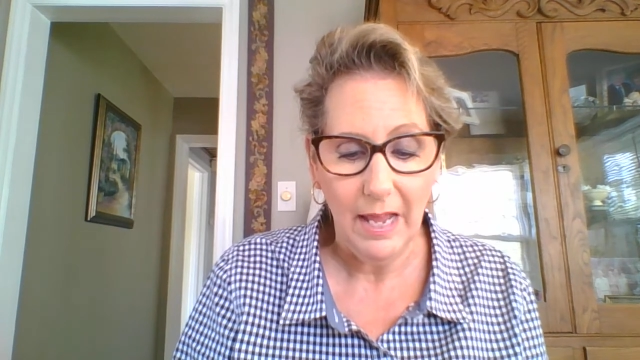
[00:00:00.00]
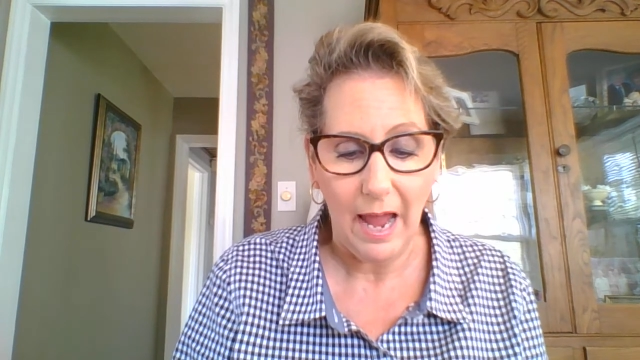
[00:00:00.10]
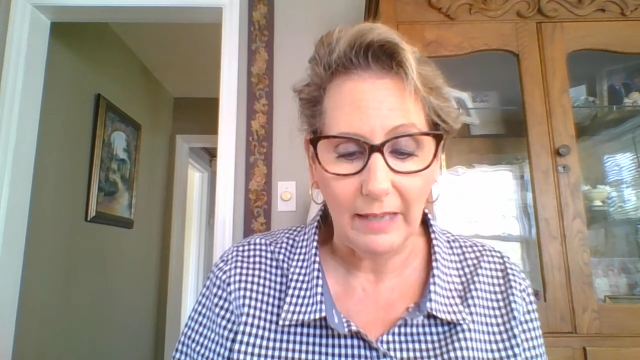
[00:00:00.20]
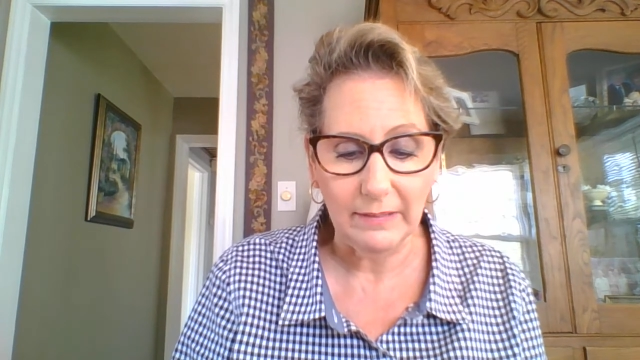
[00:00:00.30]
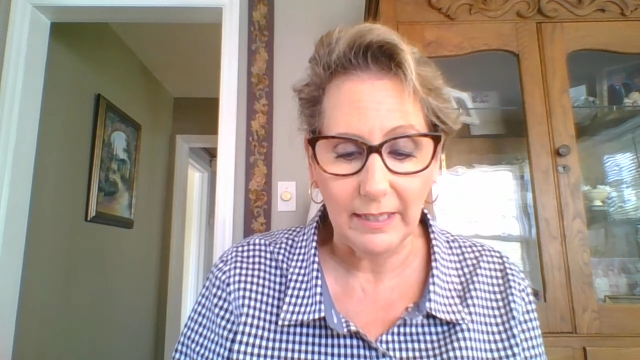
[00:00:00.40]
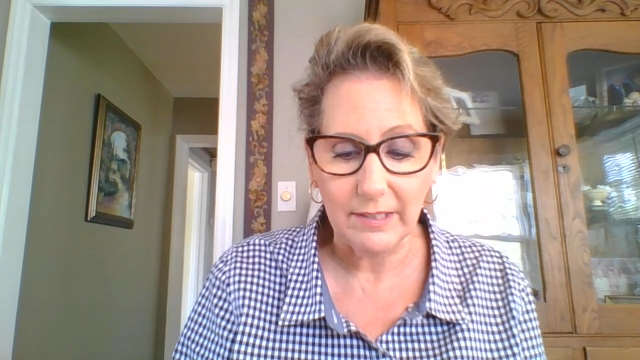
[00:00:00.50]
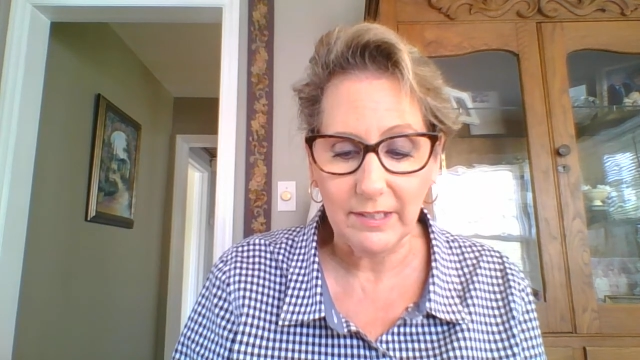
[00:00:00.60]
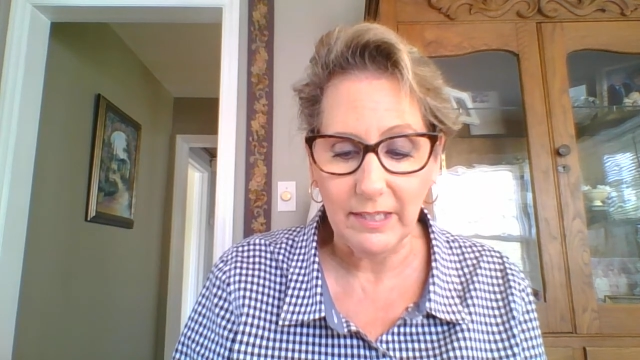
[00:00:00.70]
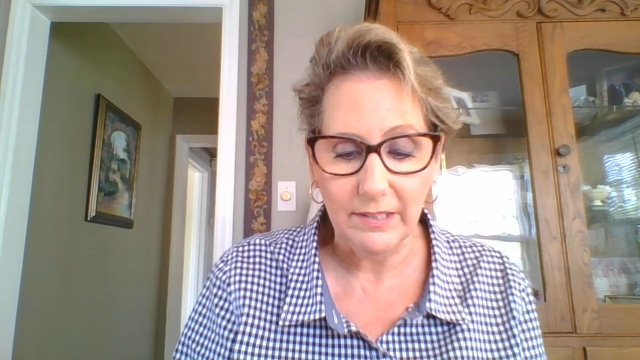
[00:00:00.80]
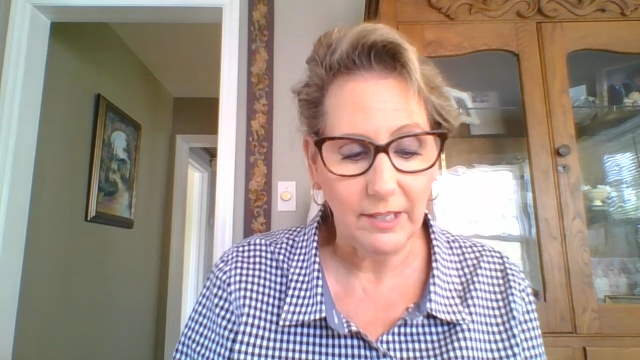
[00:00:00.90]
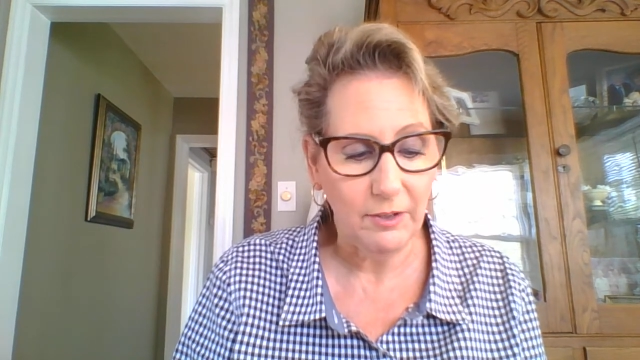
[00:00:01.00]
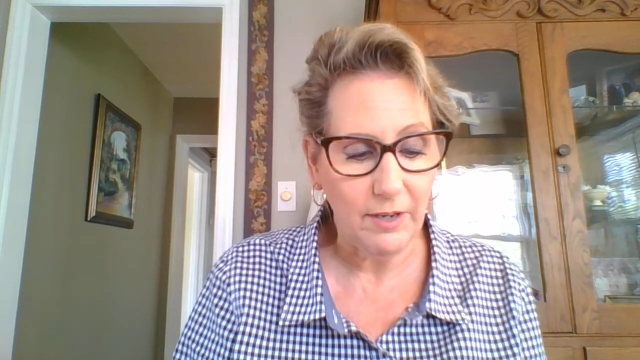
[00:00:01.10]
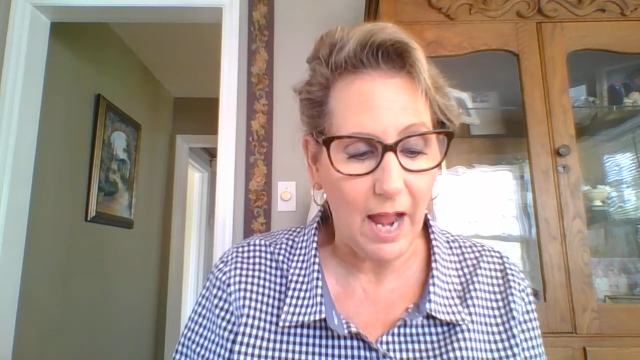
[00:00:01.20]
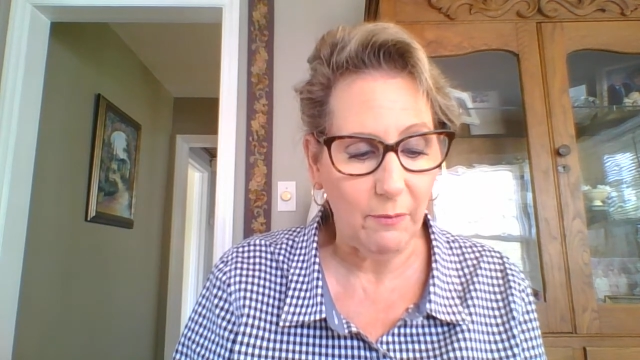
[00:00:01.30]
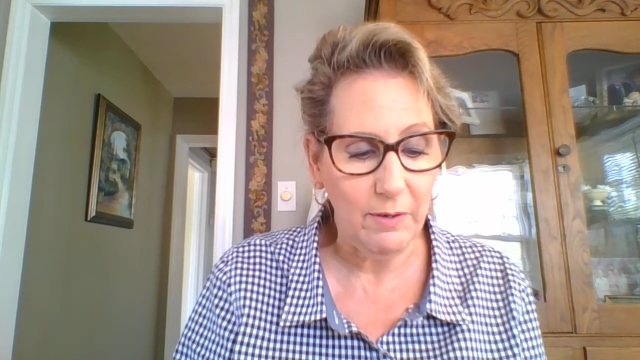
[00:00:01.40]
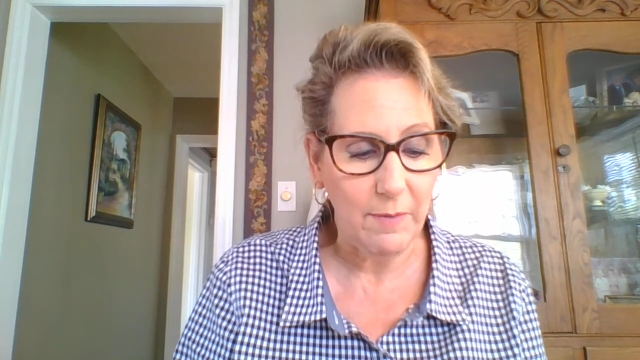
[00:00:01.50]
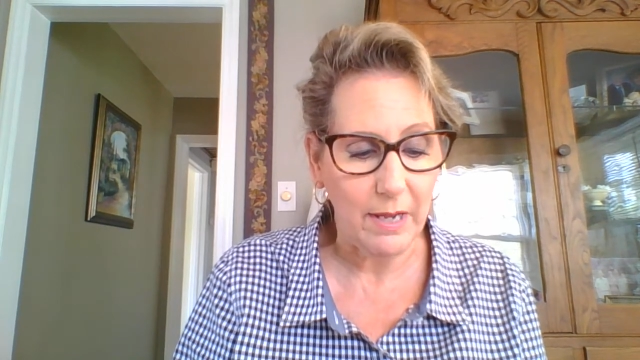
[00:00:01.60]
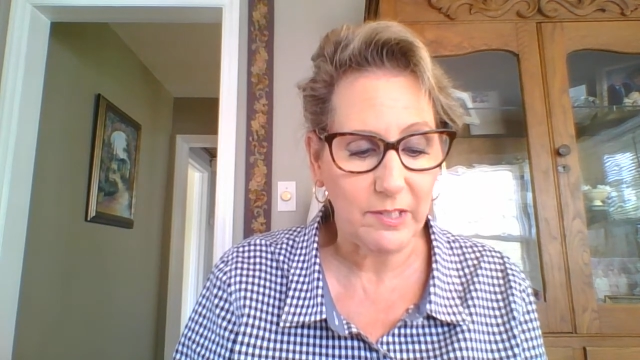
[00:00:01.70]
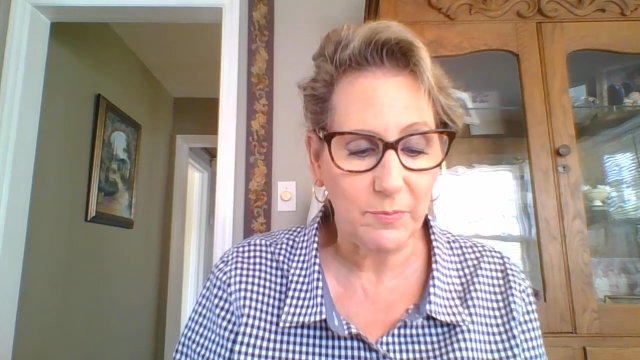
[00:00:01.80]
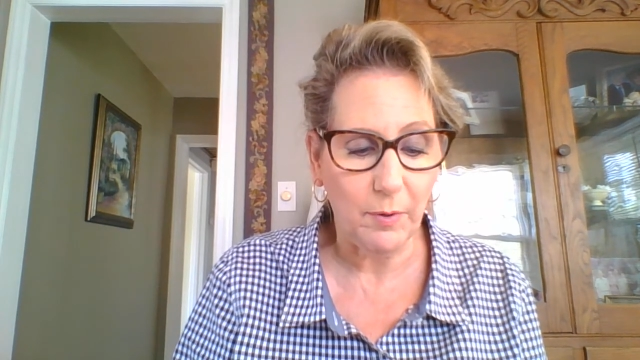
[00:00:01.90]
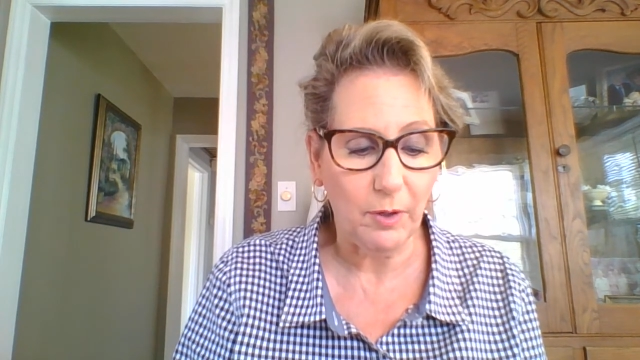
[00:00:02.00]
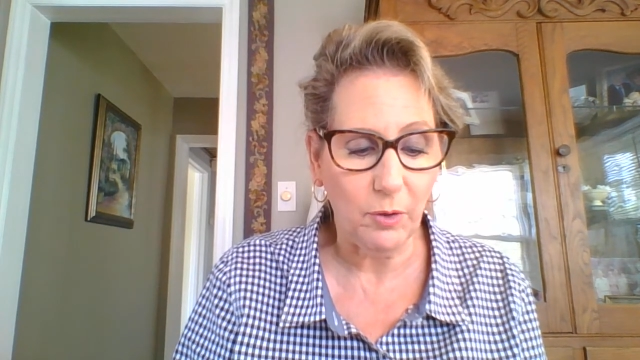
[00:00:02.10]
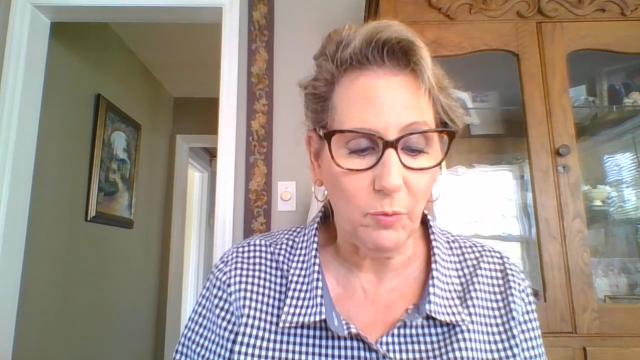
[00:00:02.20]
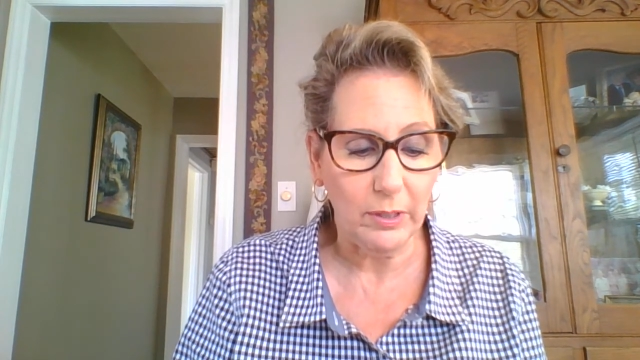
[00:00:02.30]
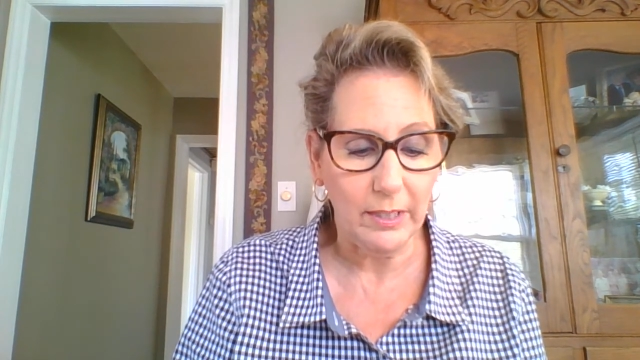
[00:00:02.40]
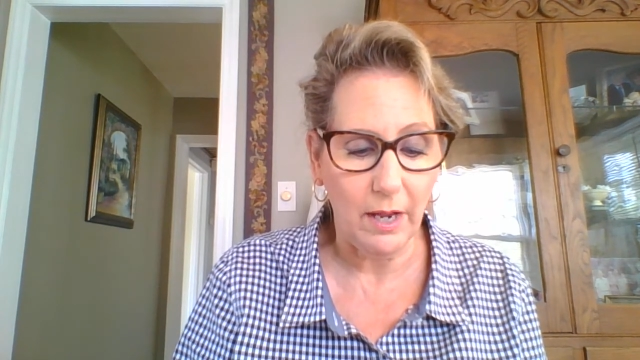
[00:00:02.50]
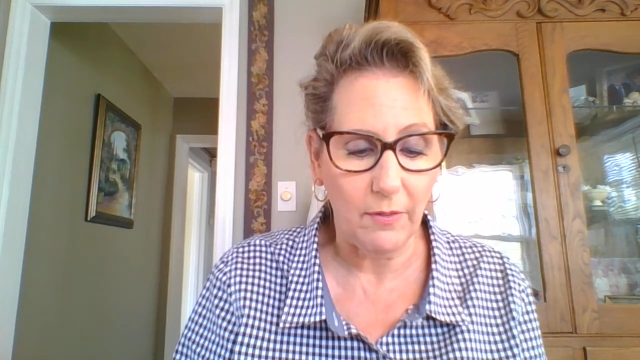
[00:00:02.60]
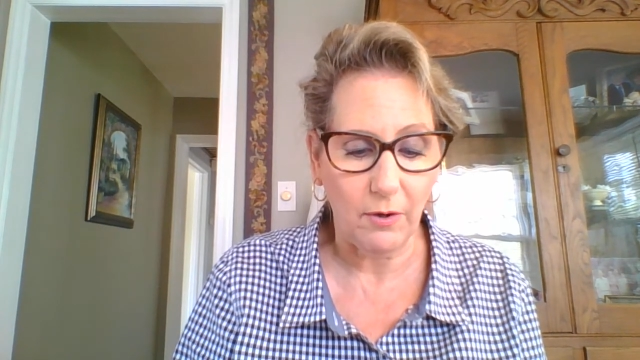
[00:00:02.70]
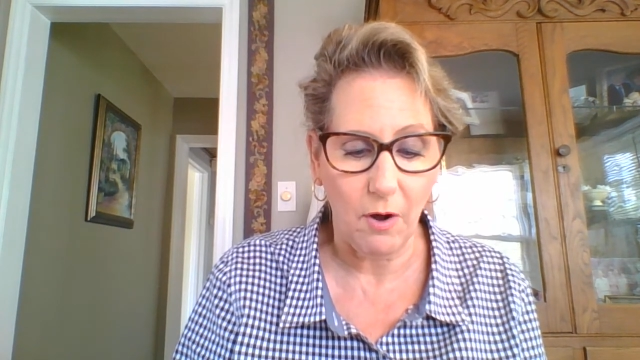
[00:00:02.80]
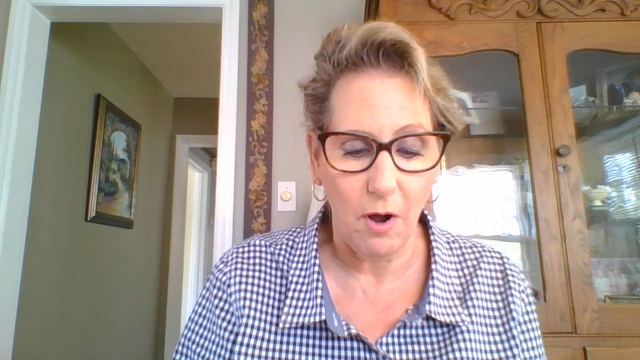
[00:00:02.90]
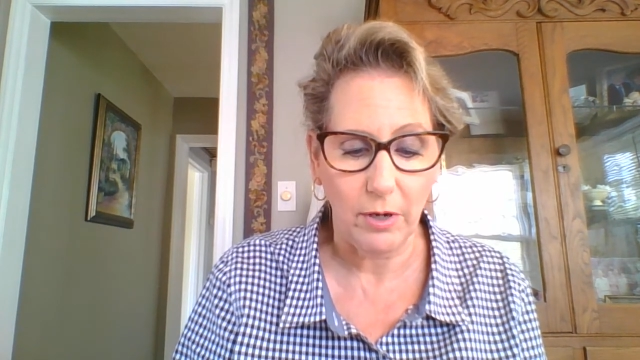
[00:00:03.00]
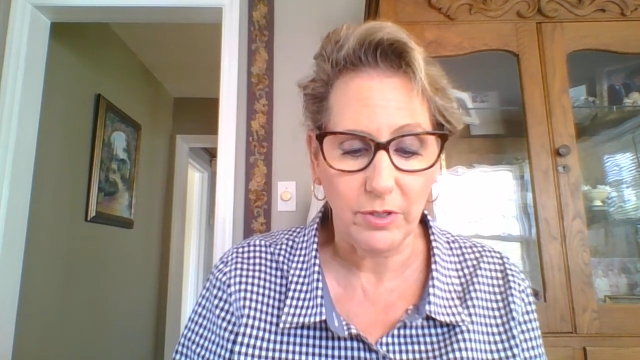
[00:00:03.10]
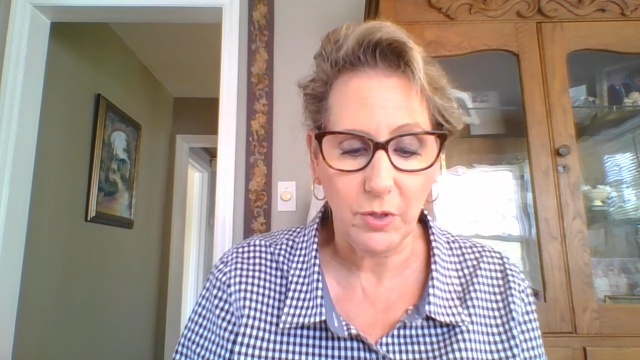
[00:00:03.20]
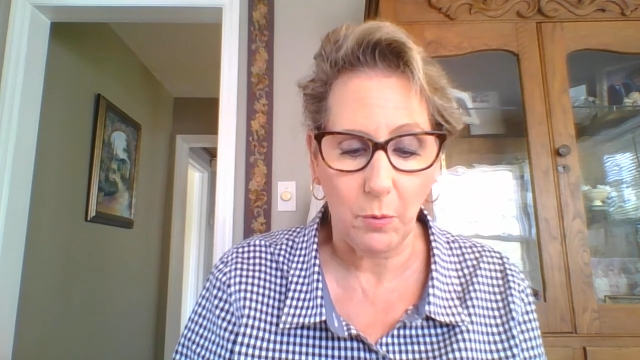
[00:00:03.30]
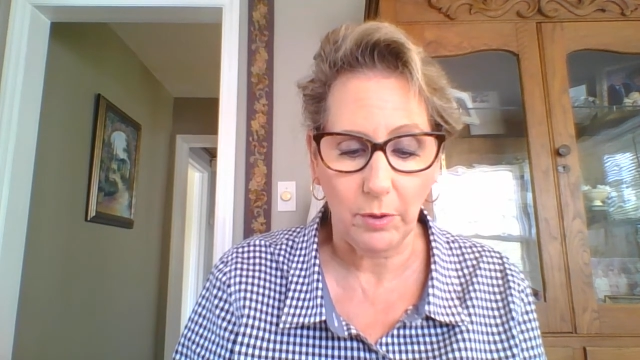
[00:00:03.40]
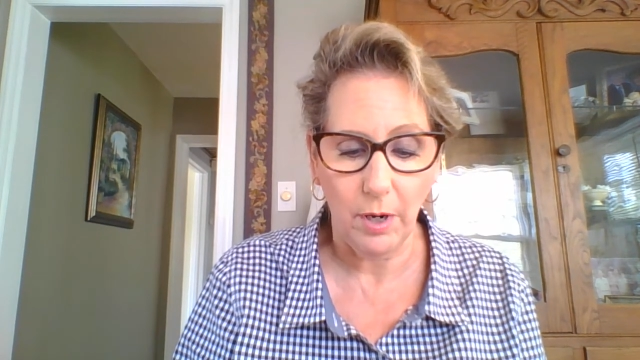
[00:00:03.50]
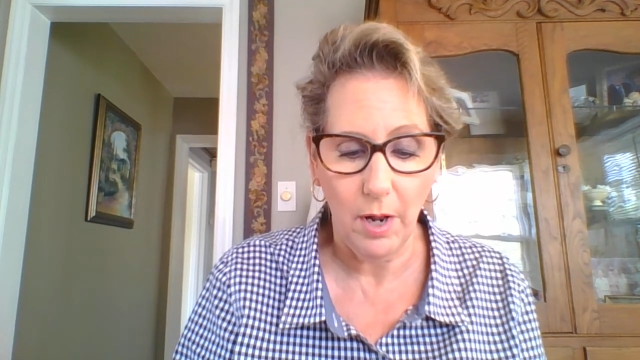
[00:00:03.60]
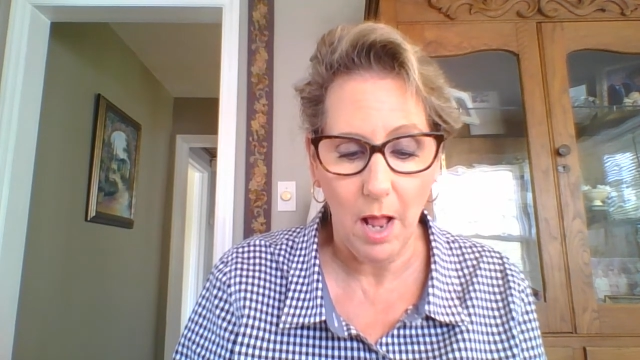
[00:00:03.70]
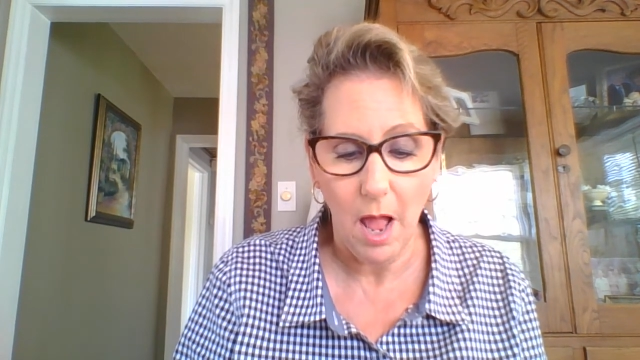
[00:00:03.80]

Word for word: and let us consider how we may spur one another on toward